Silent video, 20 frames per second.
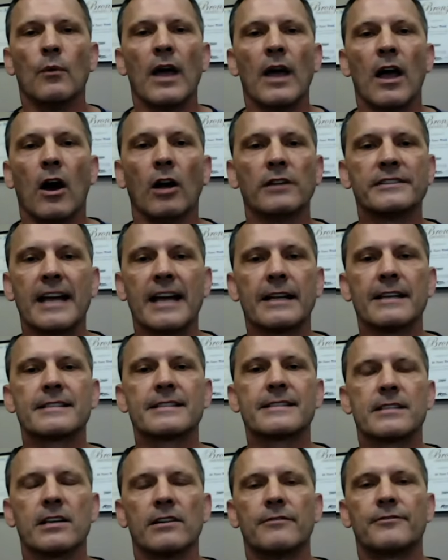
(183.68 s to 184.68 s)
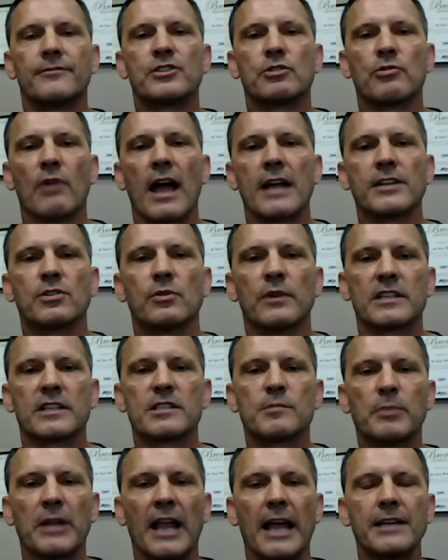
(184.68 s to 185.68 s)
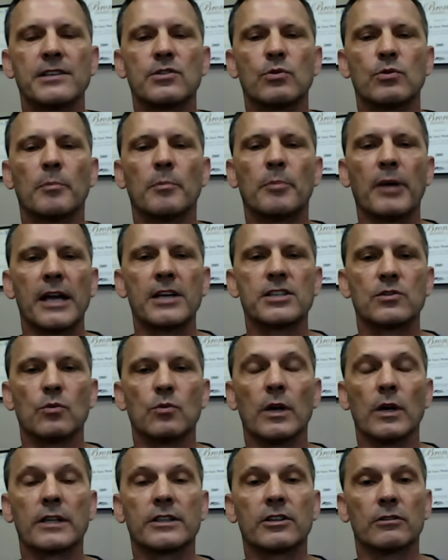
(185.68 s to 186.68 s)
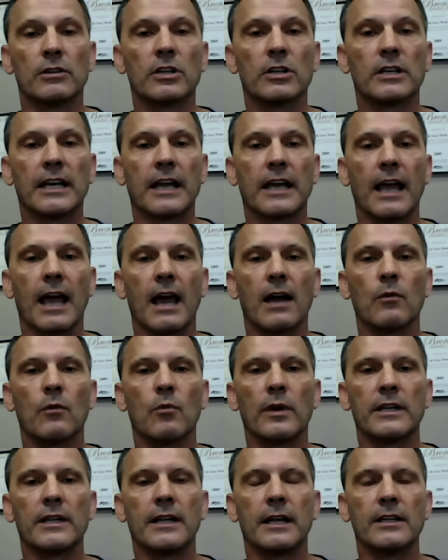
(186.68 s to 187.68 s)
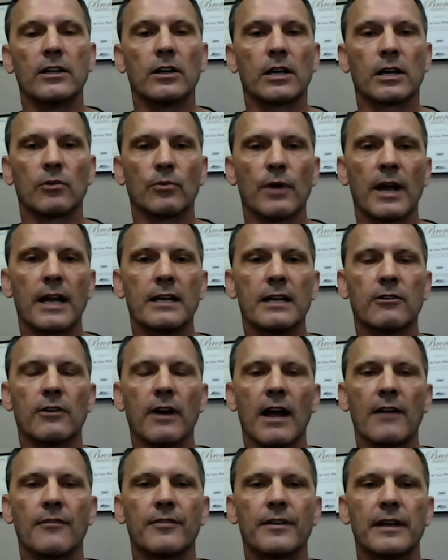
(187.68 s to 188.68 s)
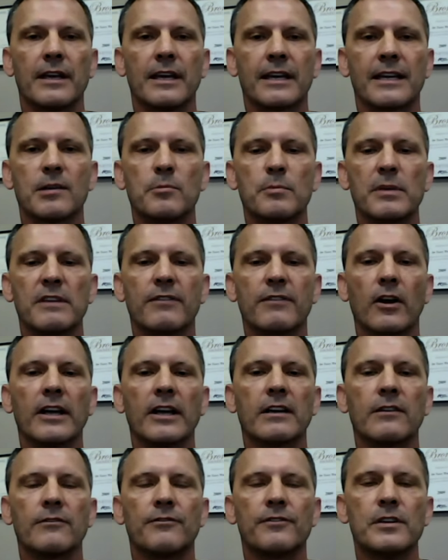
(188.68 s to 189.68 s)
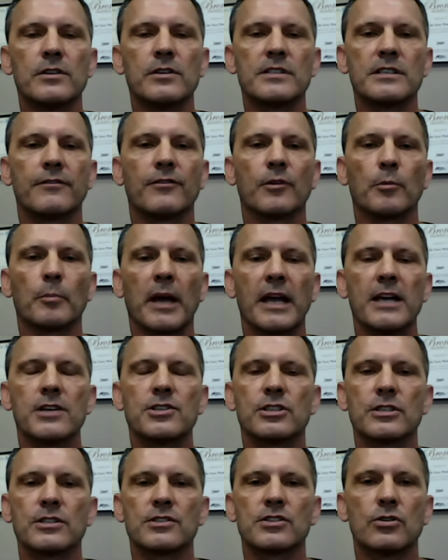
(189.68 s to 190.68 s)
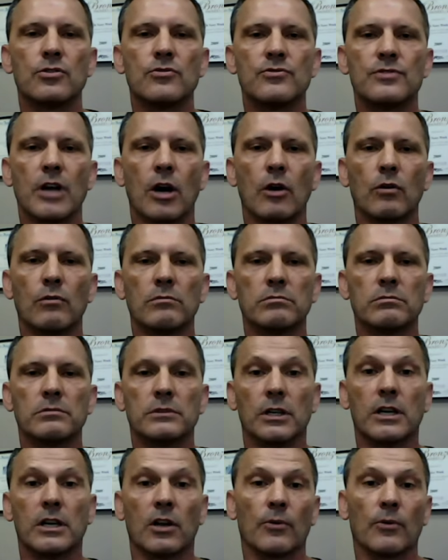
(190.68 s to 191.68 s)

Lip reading: All dentists have tried to explain to a patient what they're looking at when they look at a radiograph. It can be very confusing for patients who don't look at